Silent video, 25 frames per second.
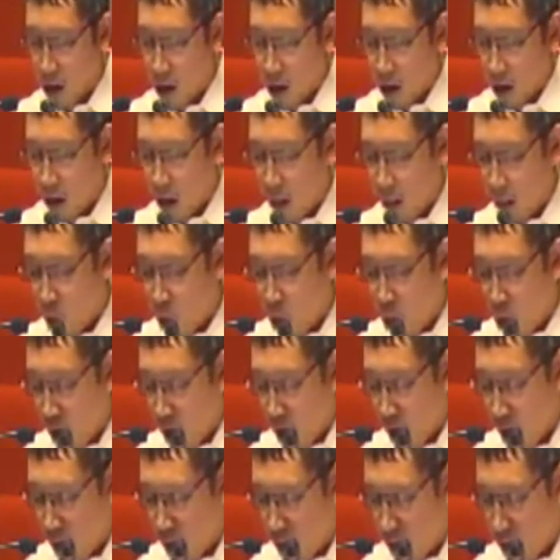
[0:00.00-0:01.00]
The MOA
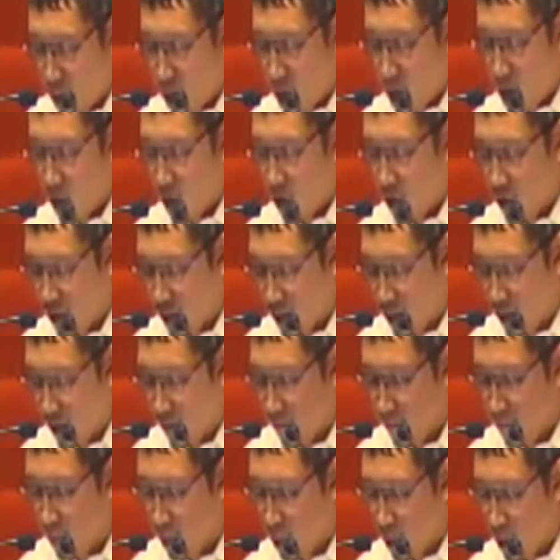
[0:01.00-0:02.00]
AD
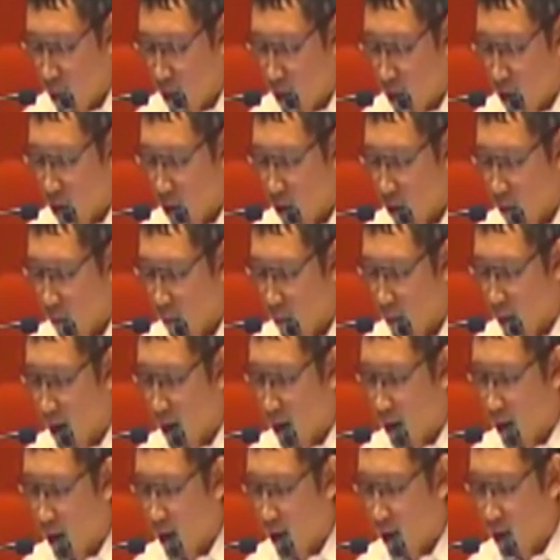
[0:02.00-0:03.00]
received political
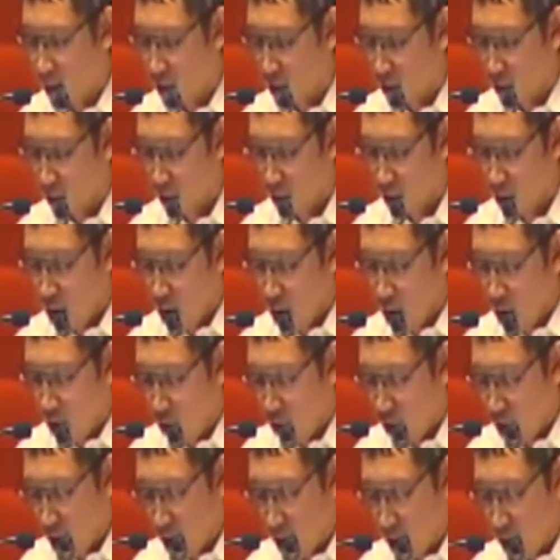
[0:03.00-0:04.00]
backlash.
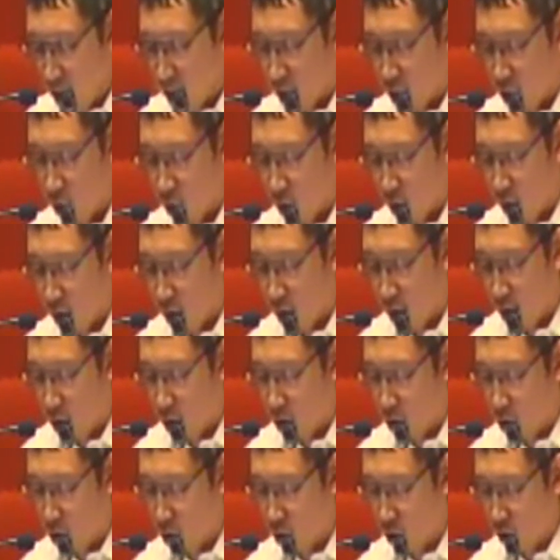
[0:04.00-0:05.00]
Rallies were held
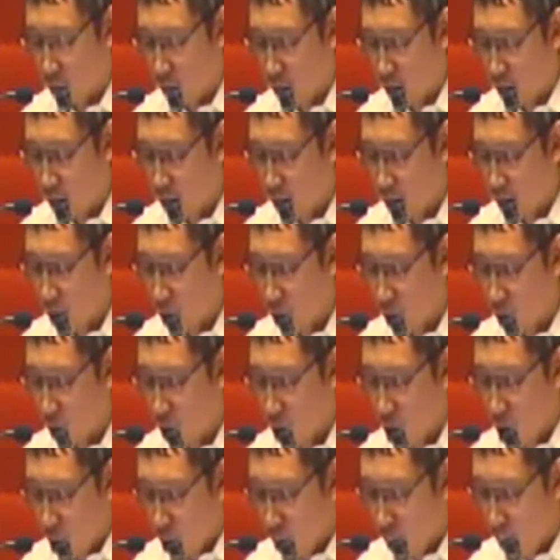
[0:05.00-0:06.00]
across
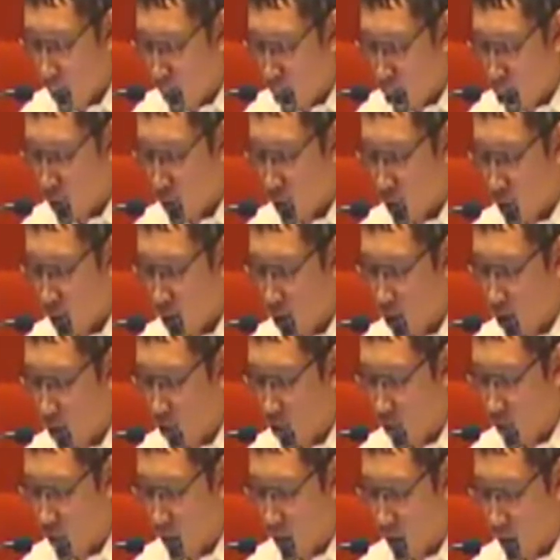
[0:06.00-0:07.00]
Mindanao opposing the
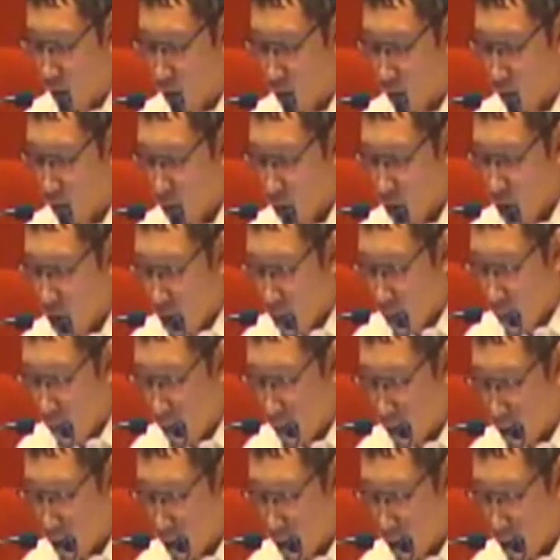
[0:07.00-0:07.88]
agreement. But